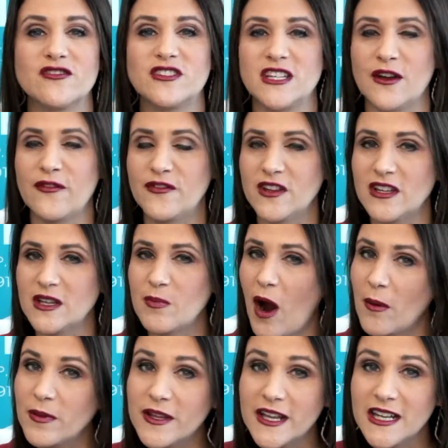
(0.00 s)
definitely
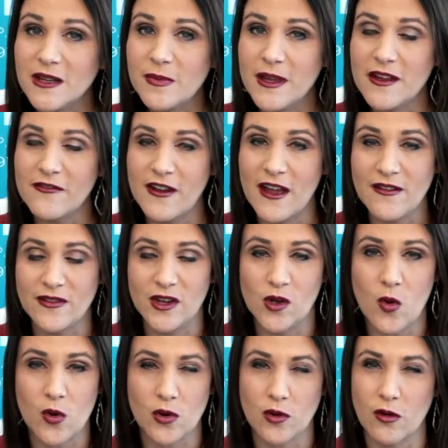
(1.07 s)
probably going to be at
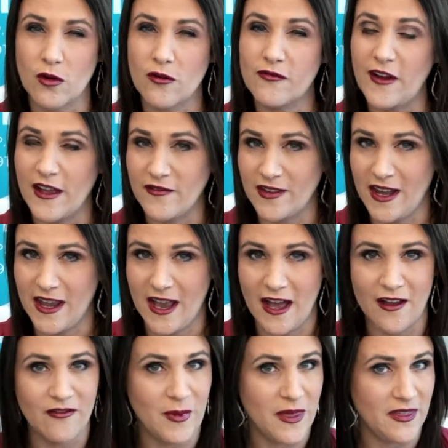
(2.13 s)
5.25 or
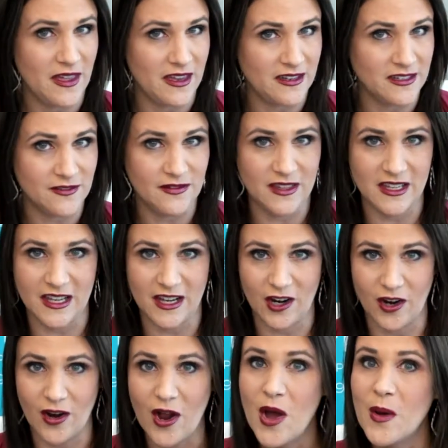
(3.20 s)
5.5 by the end of the
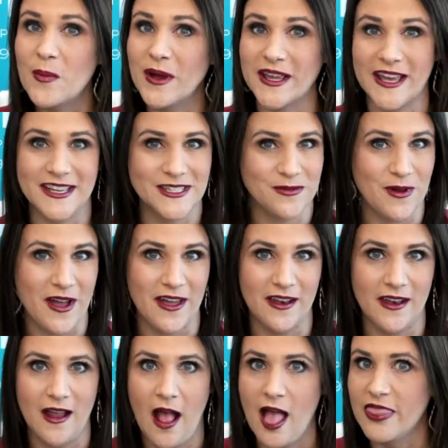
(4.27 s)
year. But guess what?
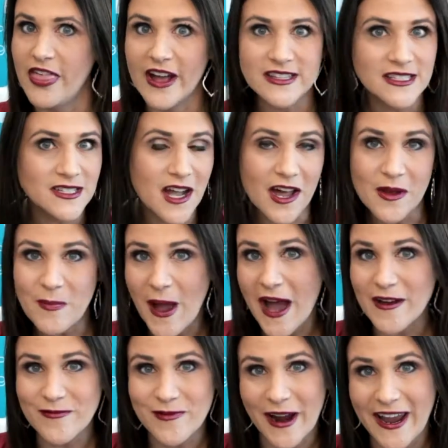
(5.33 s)
That's not a
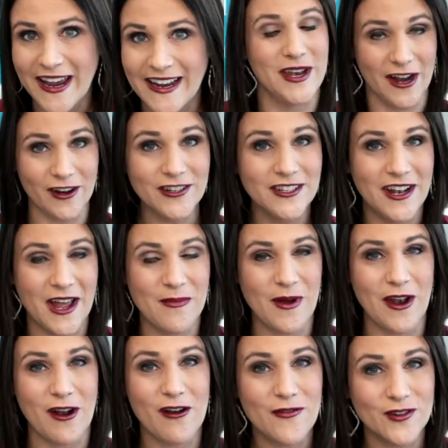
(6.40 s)
bad rate. Harold and I bought
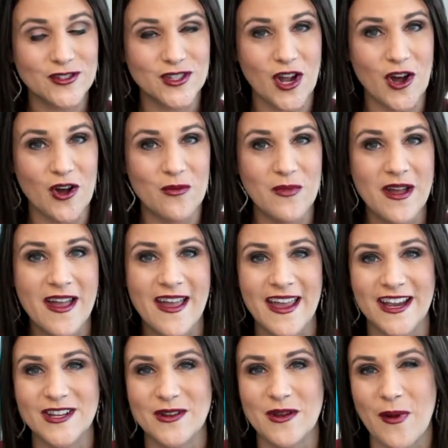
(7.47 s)
our first home
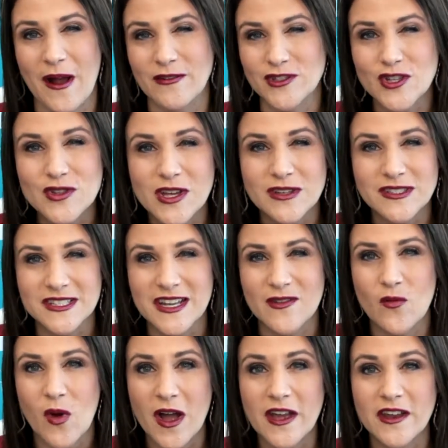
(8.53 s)
in about
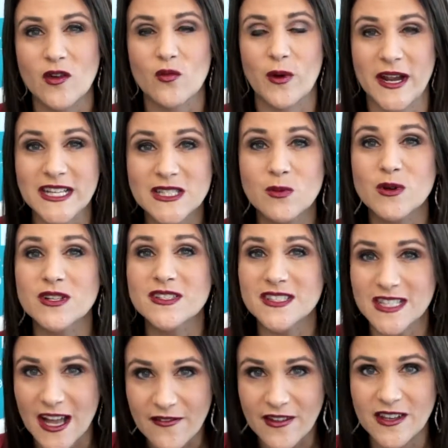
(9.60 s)
2001. Rates were
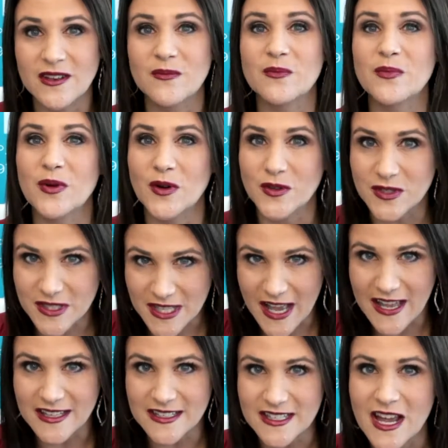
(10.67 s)

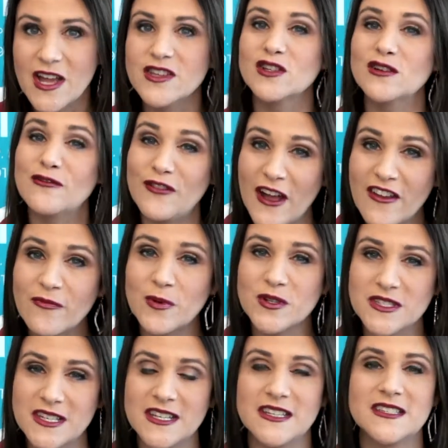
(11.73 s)
7%. So
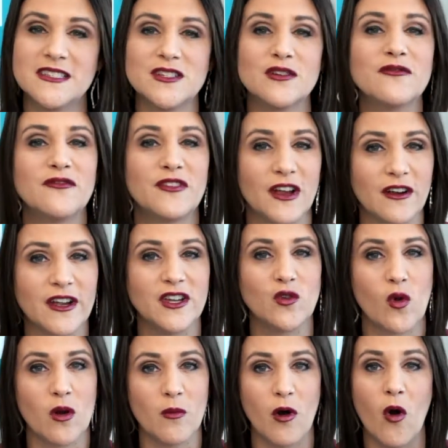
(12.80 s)
5% is still very
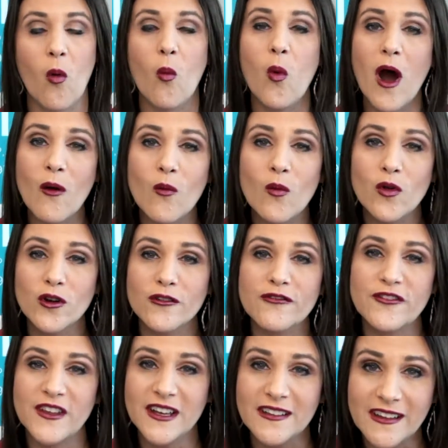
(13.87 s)
normal. What we're
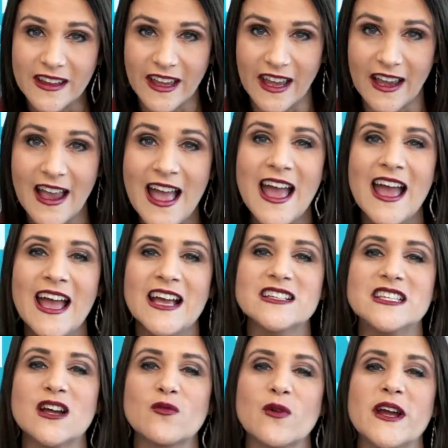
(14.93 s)
feeling is
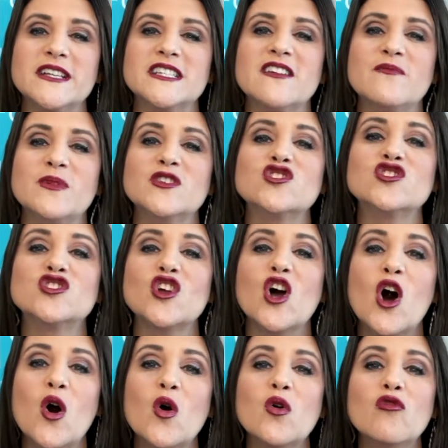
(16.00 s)
that rates have been
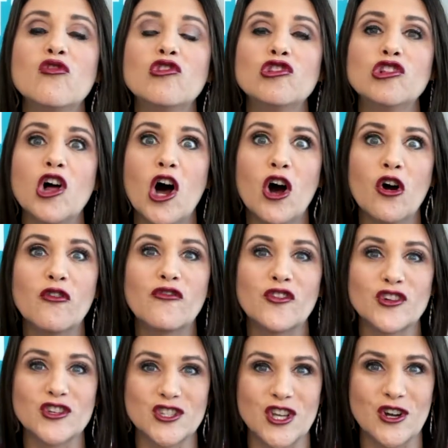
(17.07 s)
so low for
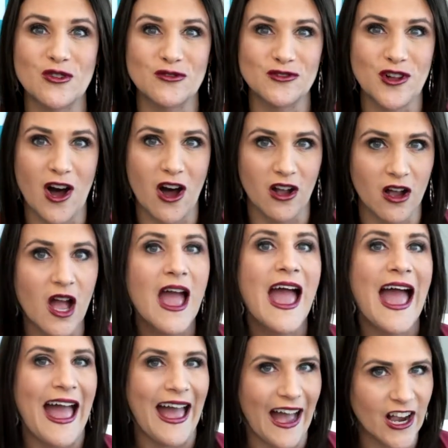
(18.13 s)
so long.
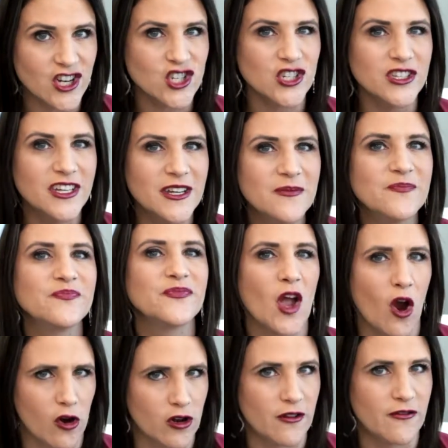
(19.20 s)
Actually,
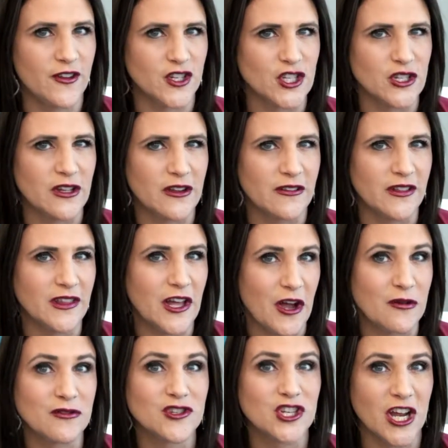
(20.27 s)
artificially
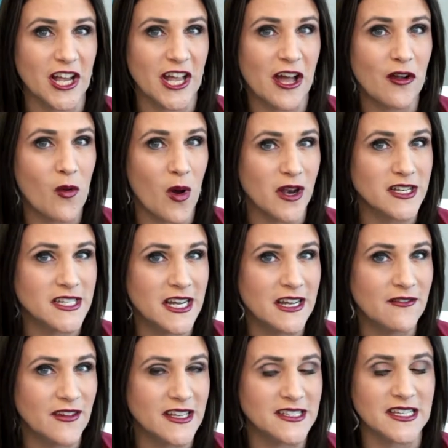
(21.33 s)
low. Check out
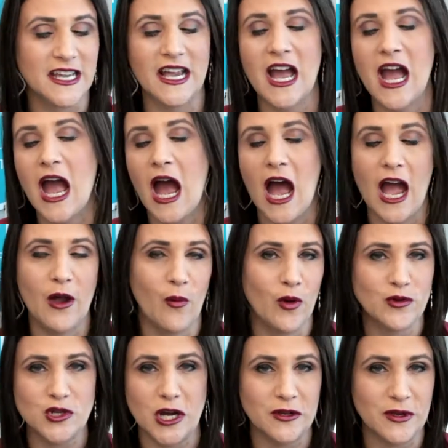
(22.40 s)
quantitative easing. I won't
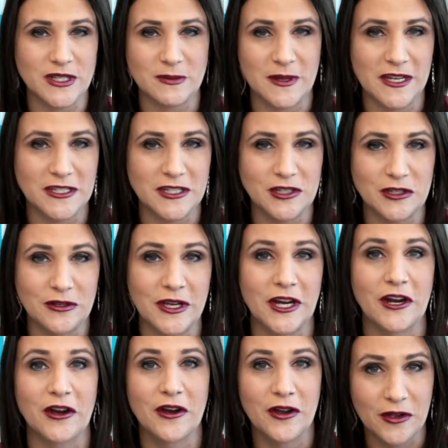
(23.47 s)
try to explain it to you
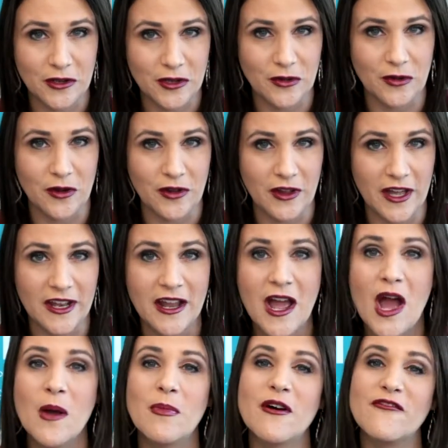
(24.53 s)
here. Google it.
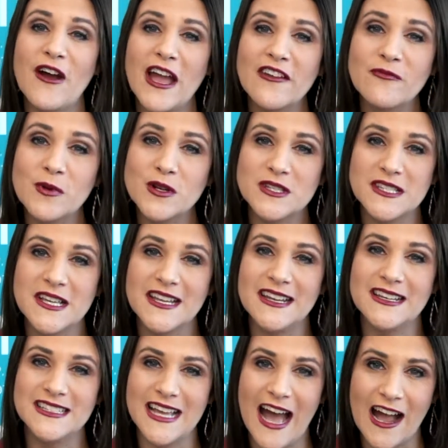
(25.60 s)
But 5%
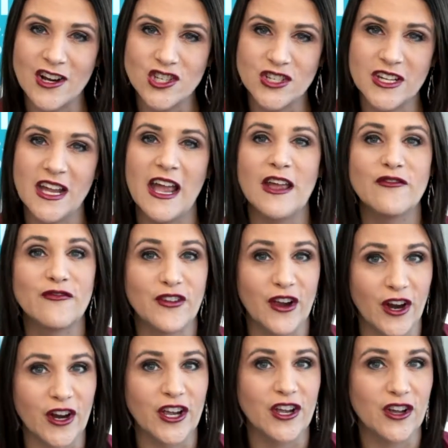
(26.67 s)
is actually a
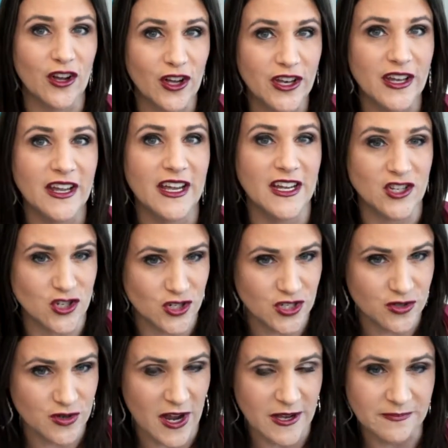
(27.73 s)
very good
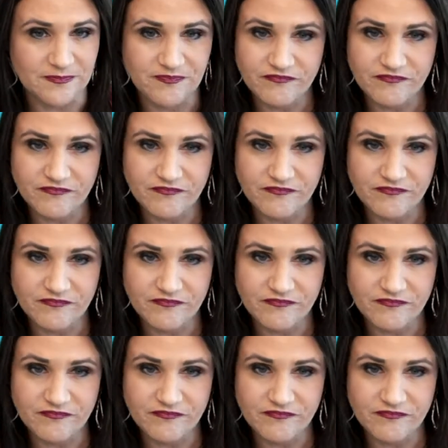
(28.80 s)
interest rate.